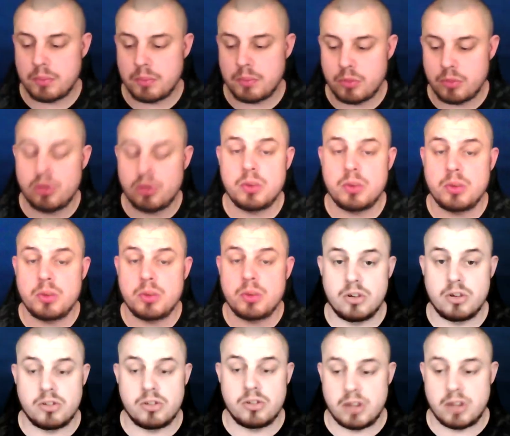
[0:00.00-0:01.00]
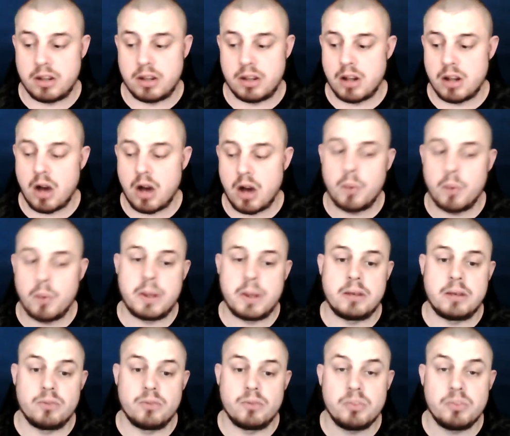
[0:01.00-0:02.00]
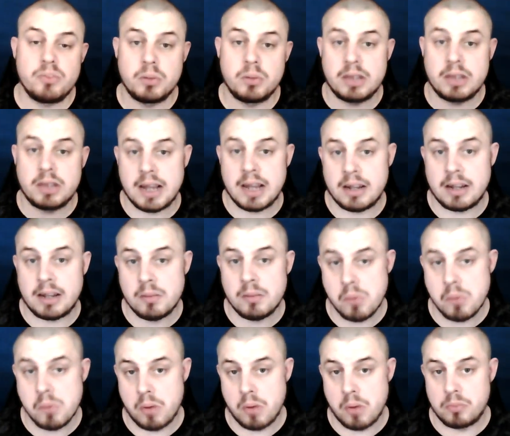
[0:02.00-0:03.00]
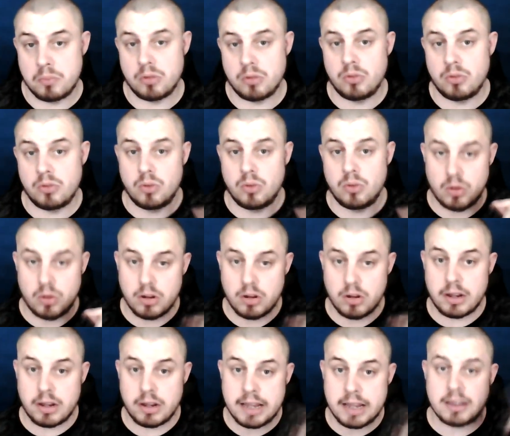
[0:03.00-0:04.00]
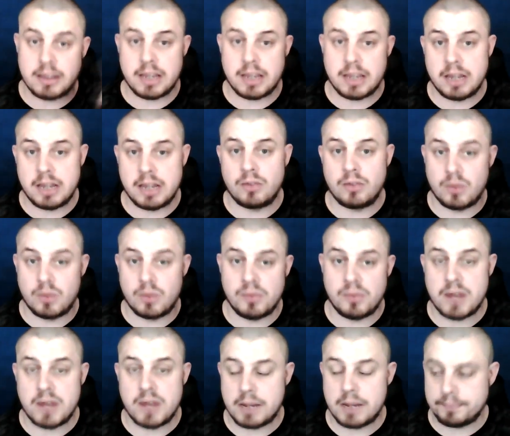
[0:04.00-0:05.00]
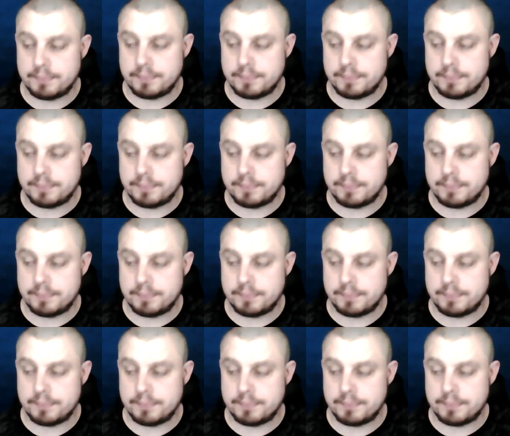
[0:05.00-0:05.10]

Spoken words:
2 weeks notice in, I went with my dad and mum to get the keys for the flat.